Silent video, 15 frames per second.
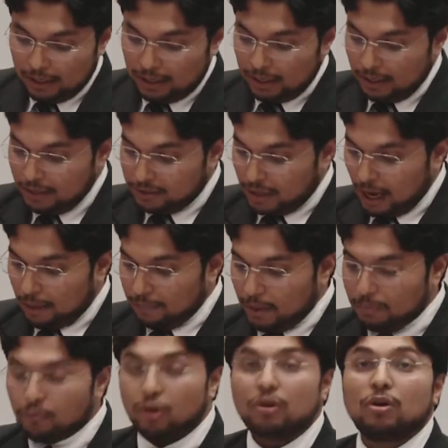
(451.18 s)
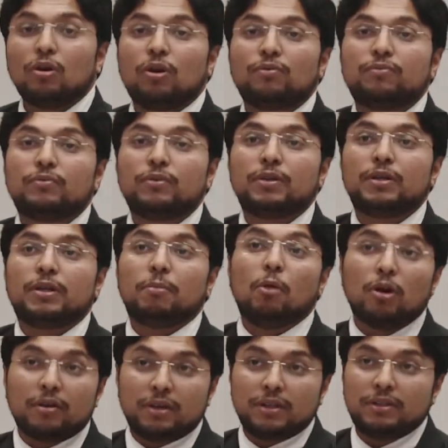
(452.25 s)
Islamic model of
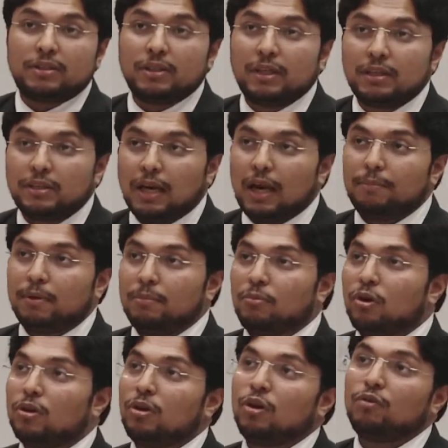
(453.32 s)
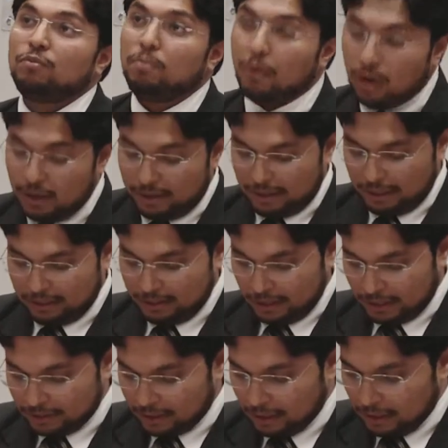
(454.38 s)
democracy and Islamic model of politics
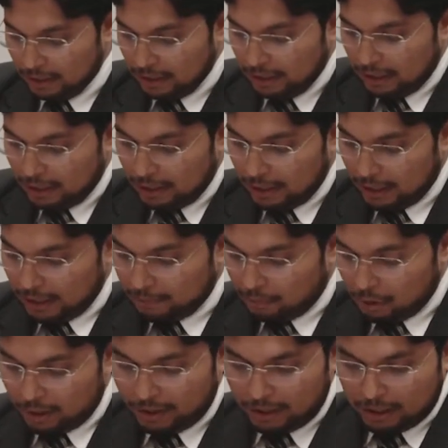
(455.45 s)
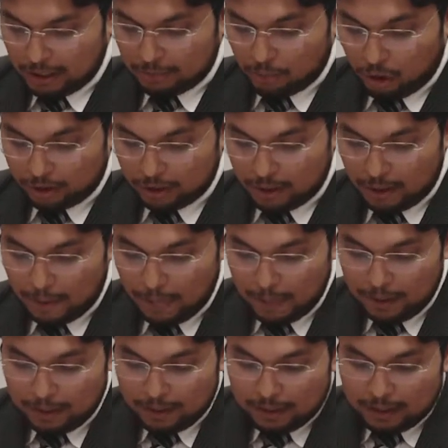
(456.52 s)
is, and political model.
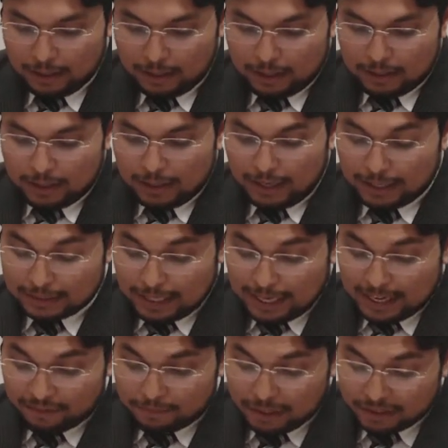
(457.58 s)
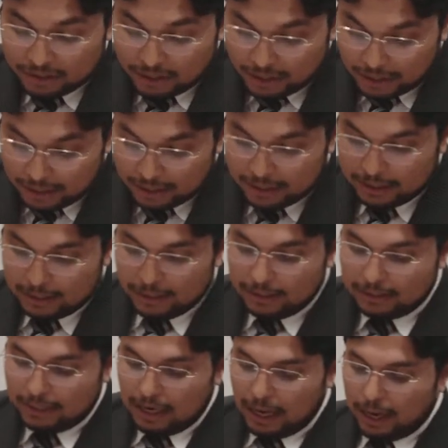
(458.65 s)
As I have mentioned earlier,
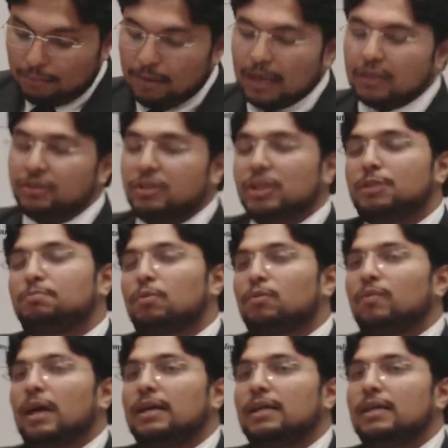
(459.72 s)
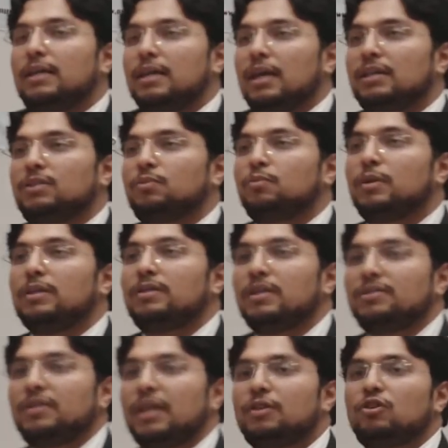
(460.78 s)
Islam has just provided us with
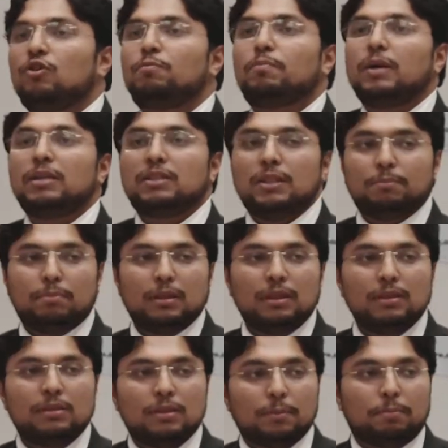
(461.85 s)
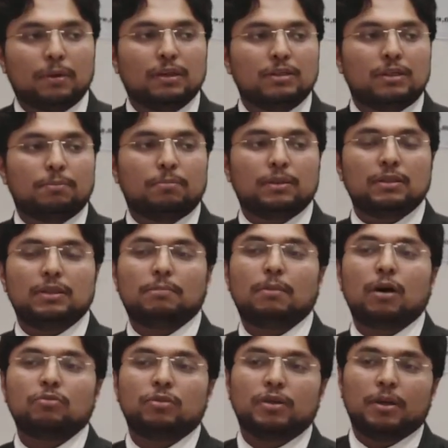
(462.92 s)
the set of principles, the principles
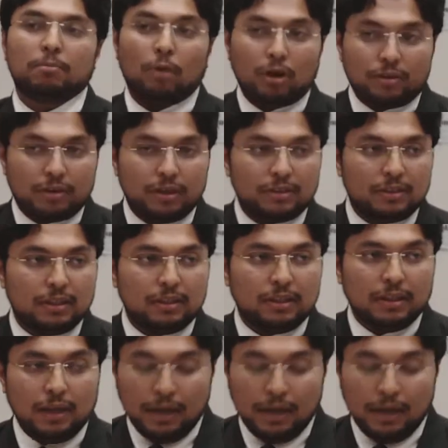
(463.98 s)
about democracy.